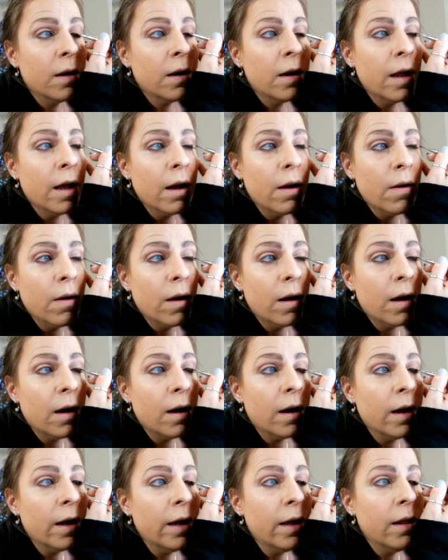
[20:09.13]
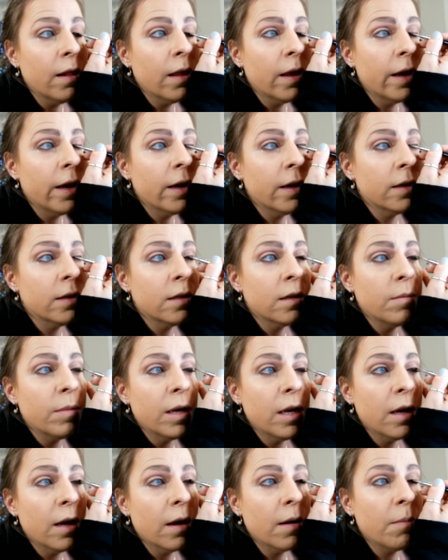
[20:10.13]
Now, I like it to
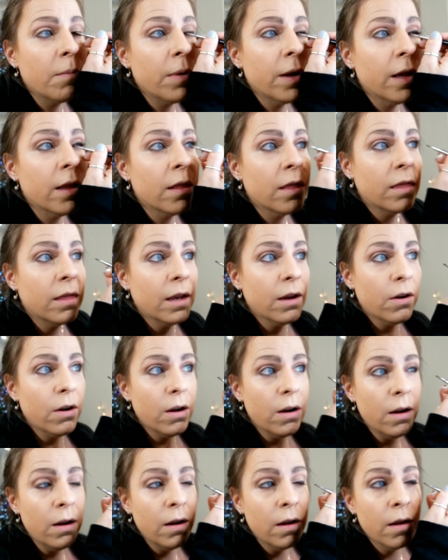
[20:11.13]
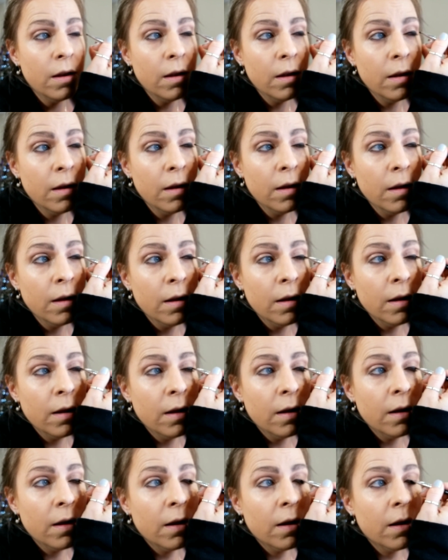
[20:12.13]
be a bit thicker.
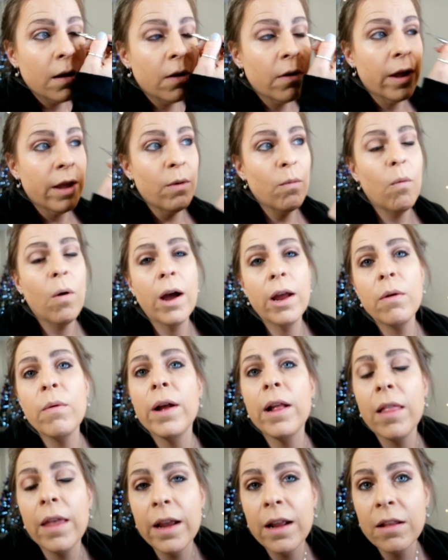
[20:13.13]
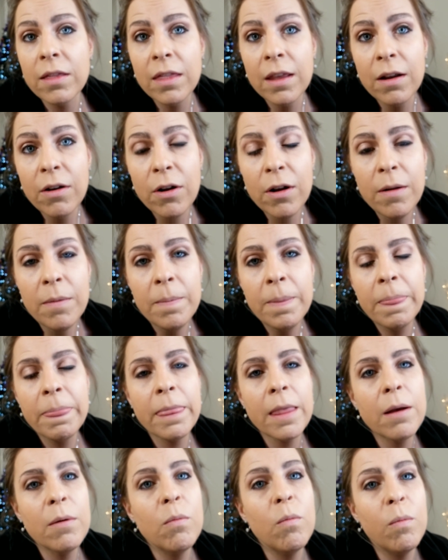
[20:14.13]
Okay, why do I like it thicker?
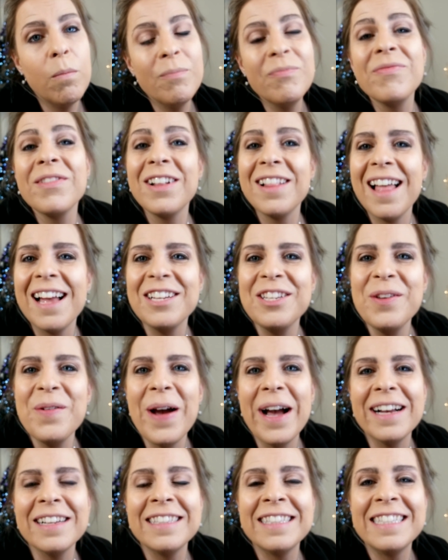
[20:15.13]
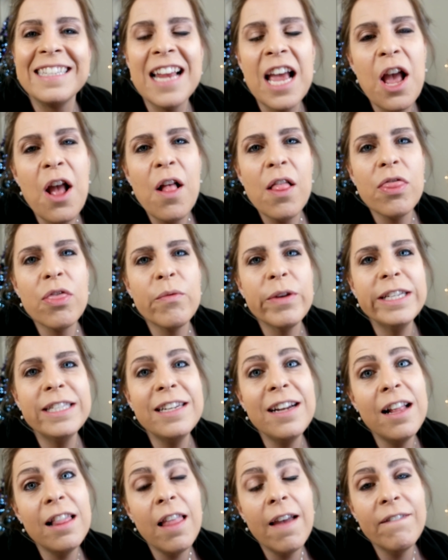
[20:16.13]
Glad you asked. The
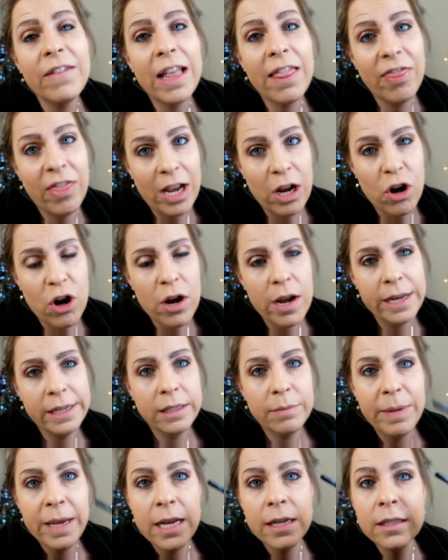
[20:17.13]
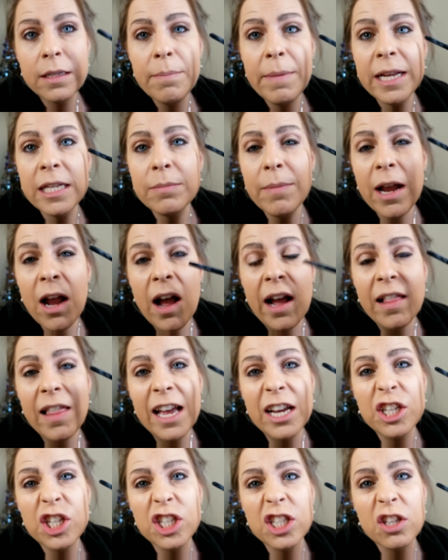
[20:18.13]
reason I love it thicker is because it makes my
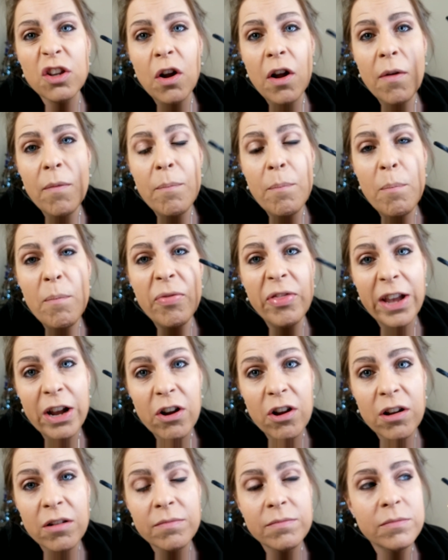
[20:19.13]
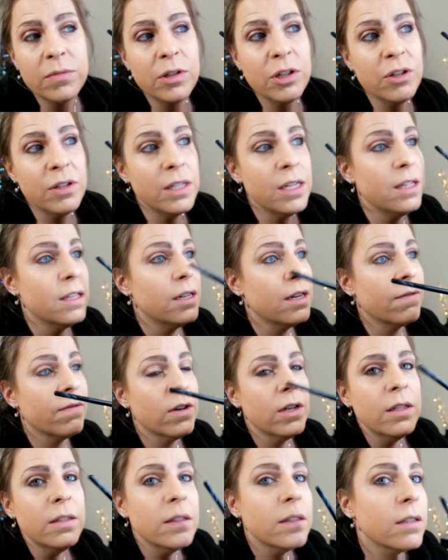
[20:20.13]
eyelashes look thicker. Do you see the
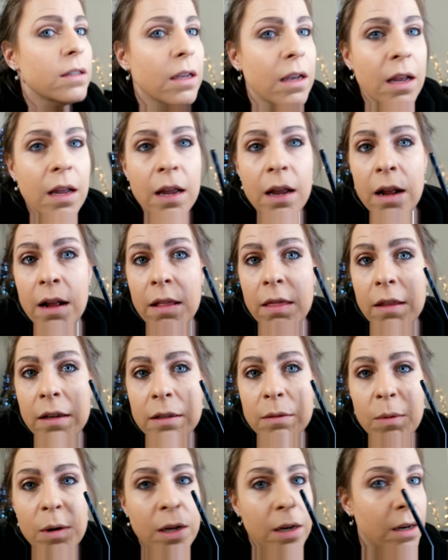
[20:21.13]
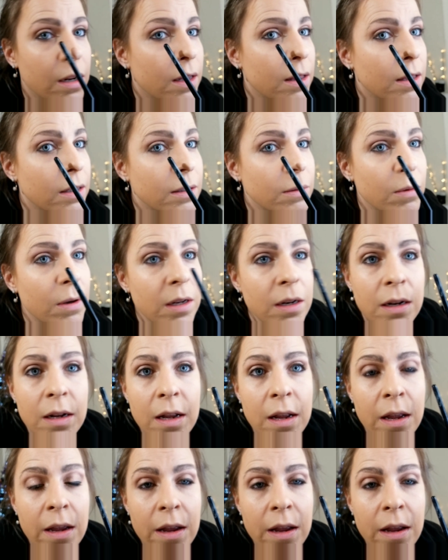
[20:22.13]
difference? This one, this one.